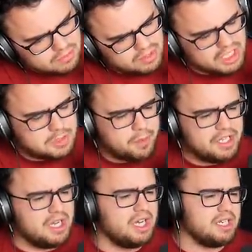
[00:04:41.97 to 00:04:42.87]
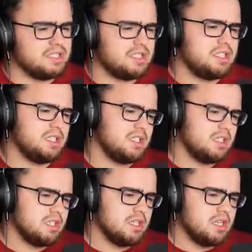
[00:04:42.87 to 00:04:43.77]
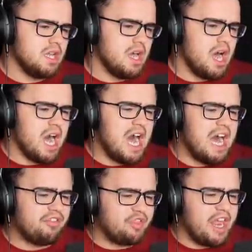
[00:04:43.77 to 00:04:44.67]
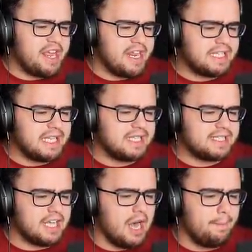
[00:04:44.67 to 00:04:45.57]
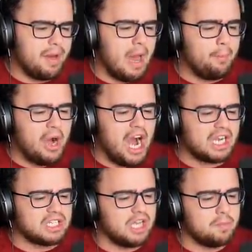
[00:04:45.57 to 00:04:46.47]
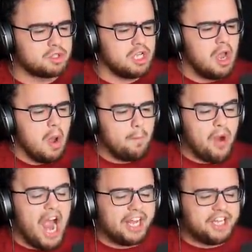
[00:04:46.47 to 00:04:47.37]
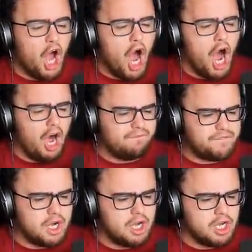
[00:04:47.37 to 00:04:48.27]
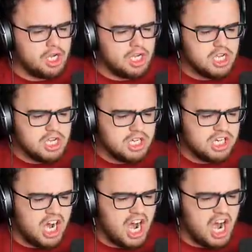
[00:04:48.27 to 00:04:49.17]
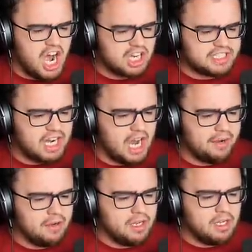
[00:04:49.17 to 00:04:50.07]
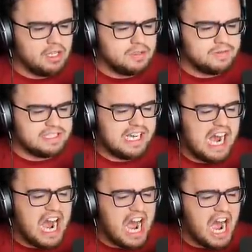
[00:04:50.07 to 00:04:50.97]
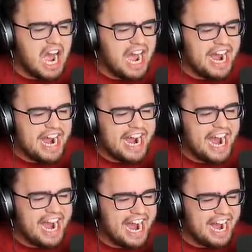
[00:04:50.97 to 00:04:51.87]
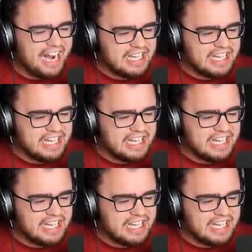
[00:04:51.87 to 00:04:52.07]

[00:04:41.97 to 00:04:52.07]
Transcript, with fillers: Well, let's be honest. I think it's a zombie apocalypse. Back off! Oh, God. Ah!